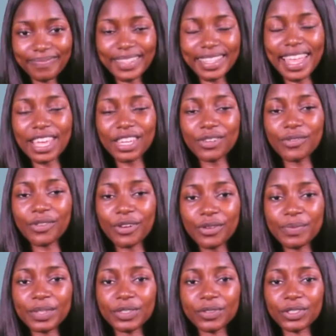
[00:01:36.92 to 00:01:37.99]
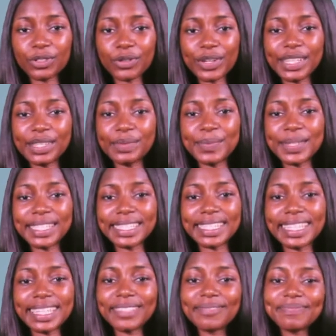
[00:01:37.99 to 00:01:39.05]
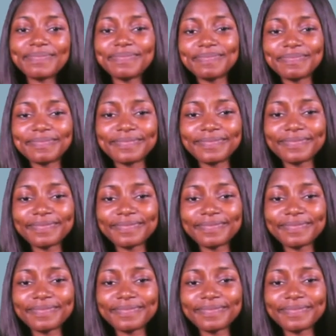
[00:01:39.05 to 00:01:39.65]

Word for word: Thank you very much for joining me today.